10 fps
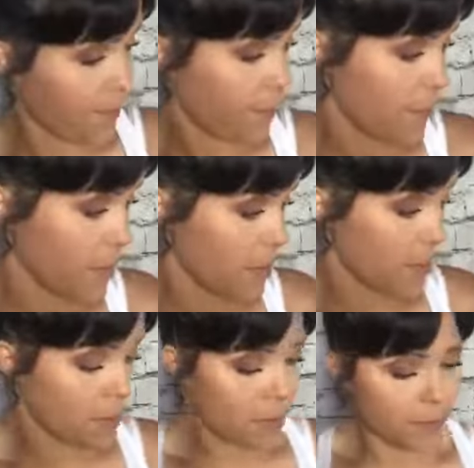No.
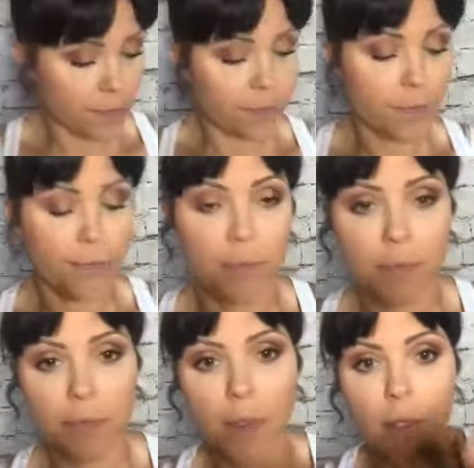Let me look
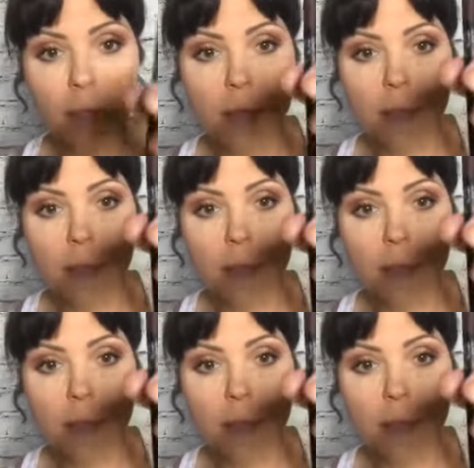at my